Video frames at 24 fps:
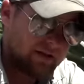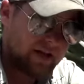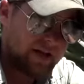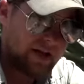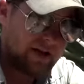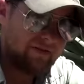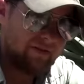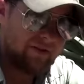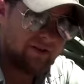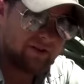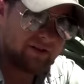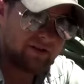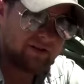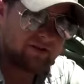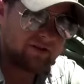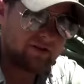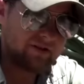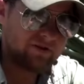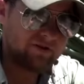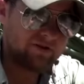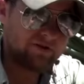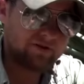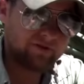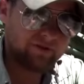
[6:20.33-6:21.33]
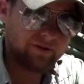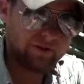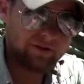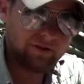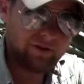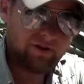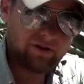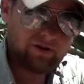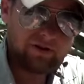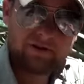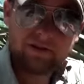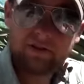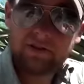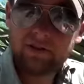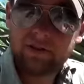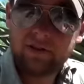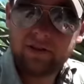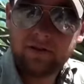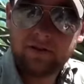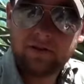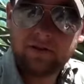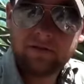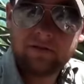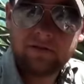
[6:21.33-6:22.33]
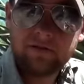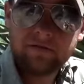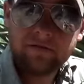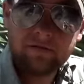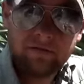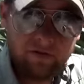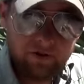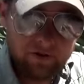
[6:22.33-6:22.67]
have I just destroyed all the seeds